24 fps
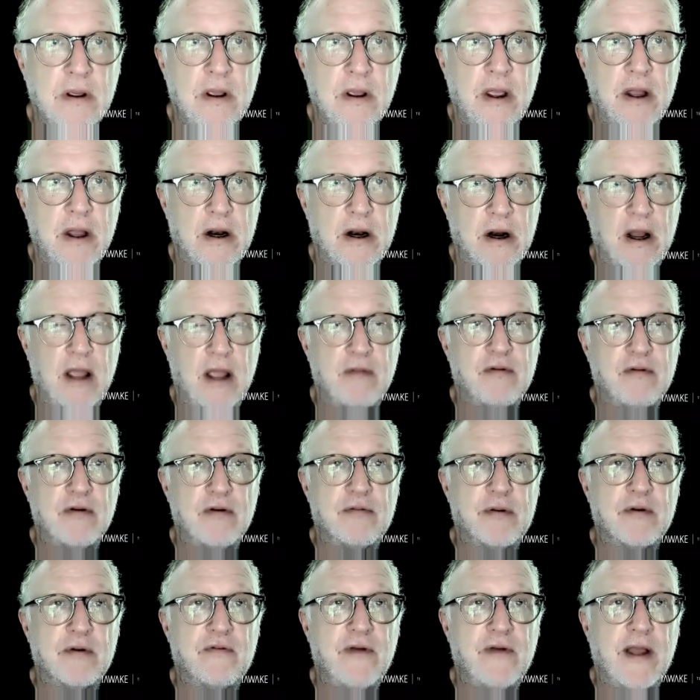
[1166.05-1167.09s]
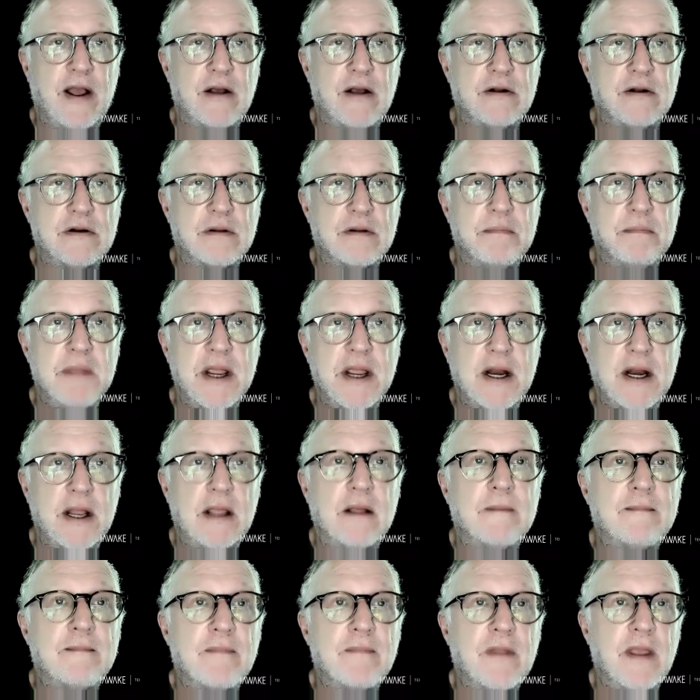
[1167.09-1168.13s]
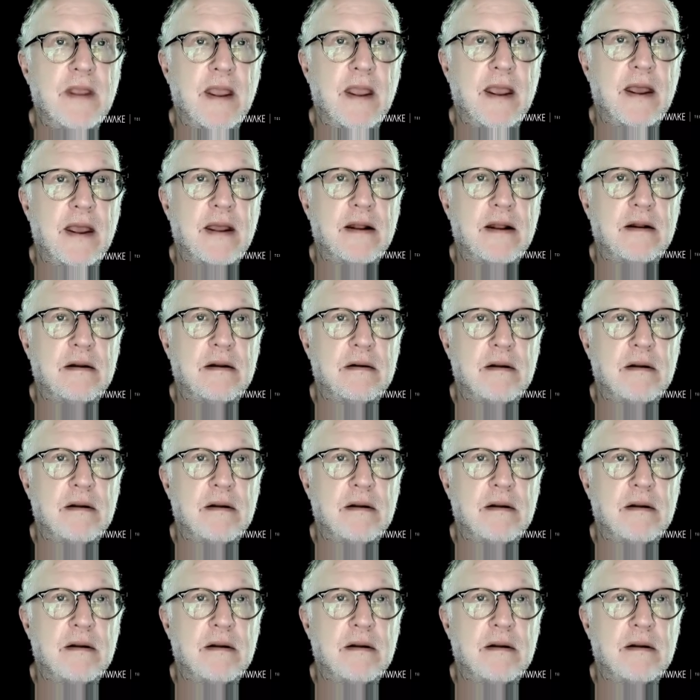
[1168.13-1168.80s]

and a life of profound meaning, and